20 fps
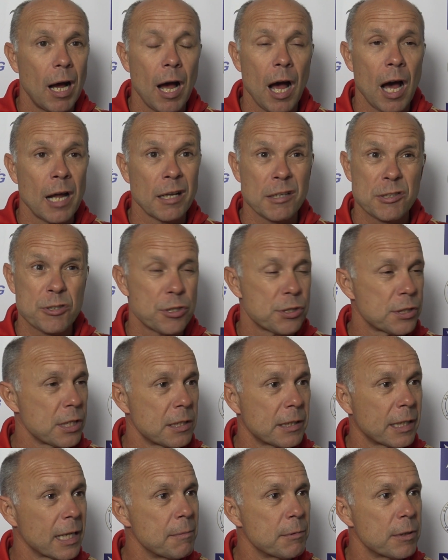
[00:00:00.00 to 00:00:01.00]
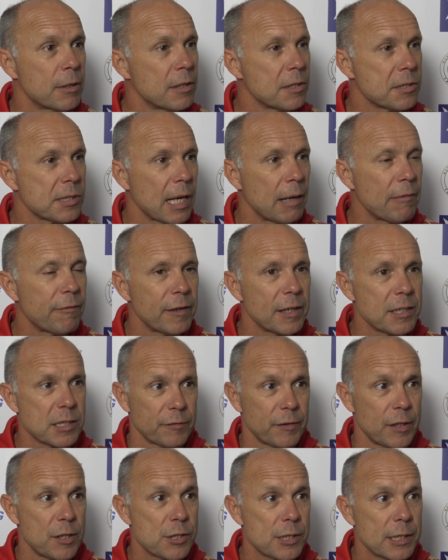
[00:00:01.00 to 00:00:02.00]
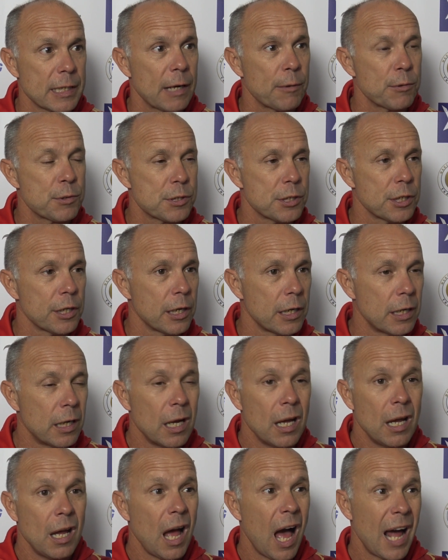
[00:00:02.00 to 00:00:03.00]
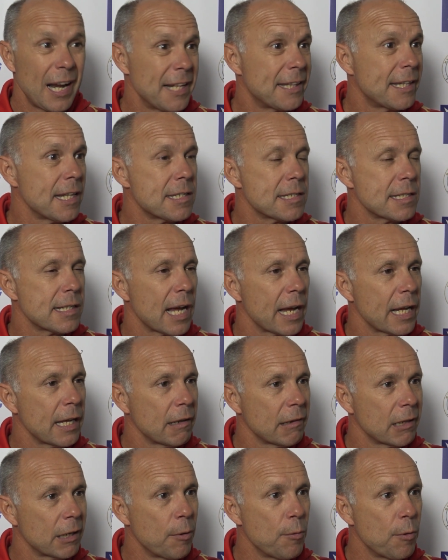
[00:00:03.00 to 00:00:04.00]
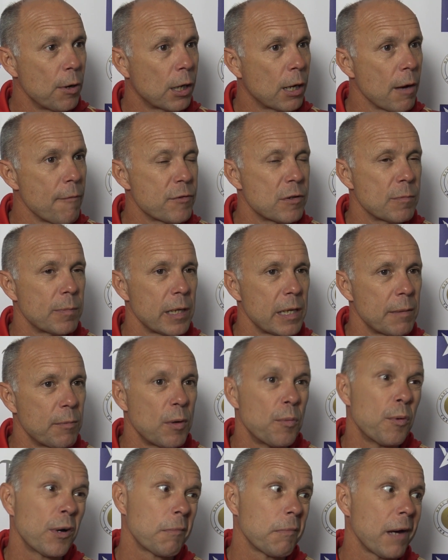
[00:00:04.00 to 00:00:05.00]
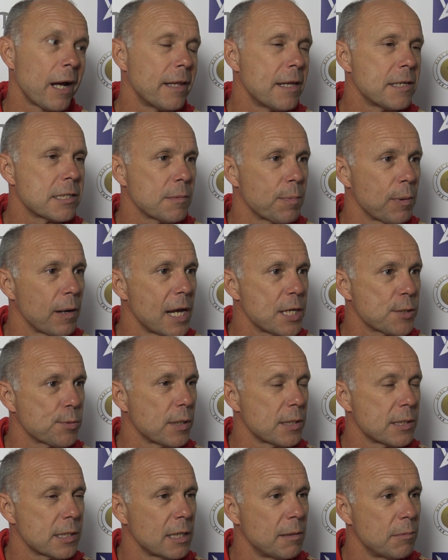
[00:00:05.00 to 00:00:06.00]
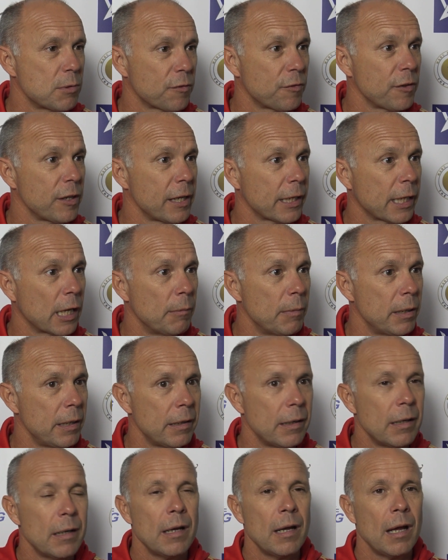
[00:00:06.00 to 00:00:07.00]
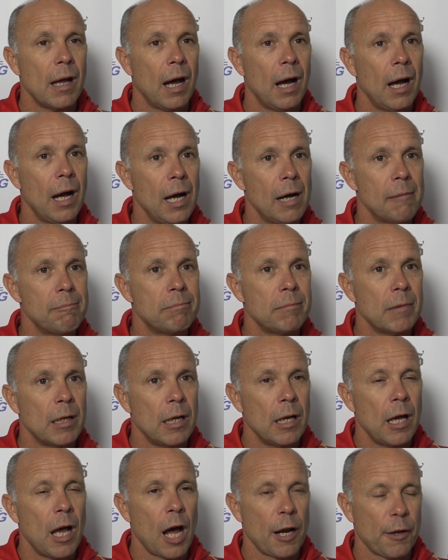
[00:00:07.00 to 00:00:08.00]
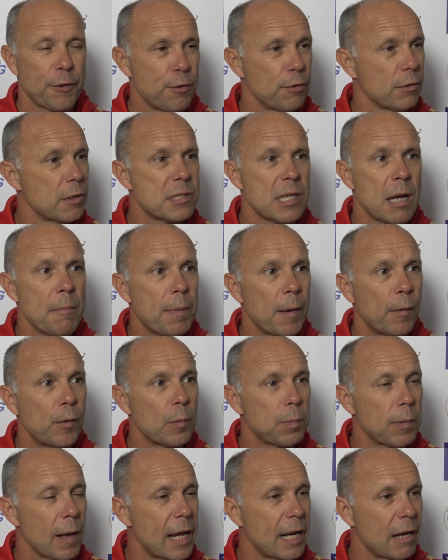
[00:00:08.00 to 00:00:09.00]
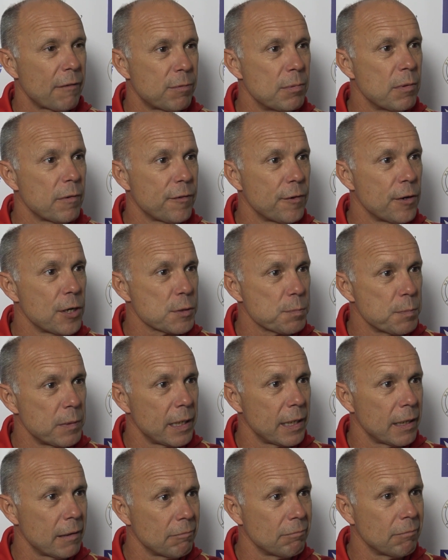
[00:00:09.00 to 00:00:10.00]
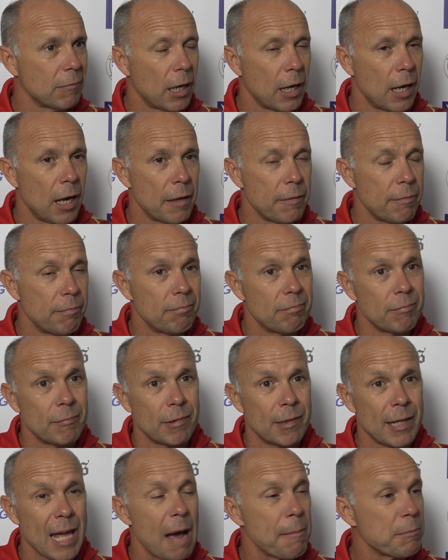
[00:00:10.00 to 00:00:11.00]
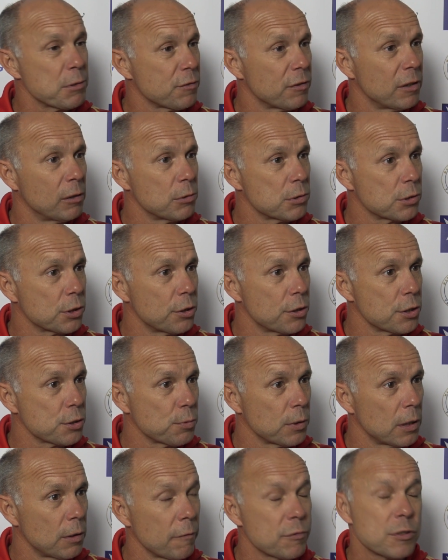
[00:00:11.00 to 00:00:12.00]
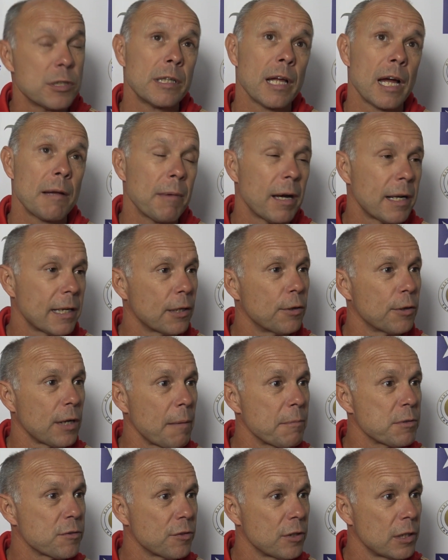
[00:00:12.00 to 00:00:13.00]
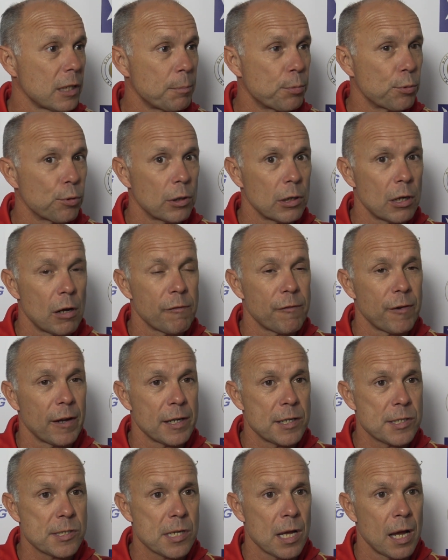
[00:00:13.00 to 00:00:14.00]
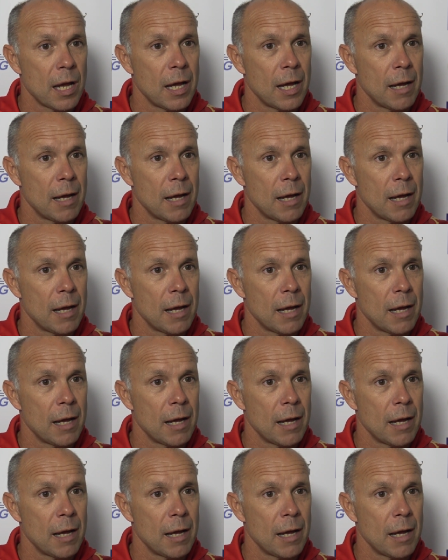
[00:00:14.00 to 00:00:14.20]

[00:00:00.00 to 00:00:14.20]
And I just said, keep doing the same things, eventually that will turn. And it did today. We won comfortably. We want to make this a place where teams fear coming. And I thought the tempo we played at from the first minute, the atmosphere was good as well. Obviously, they made a good atmosphere. They brought a lot of fans.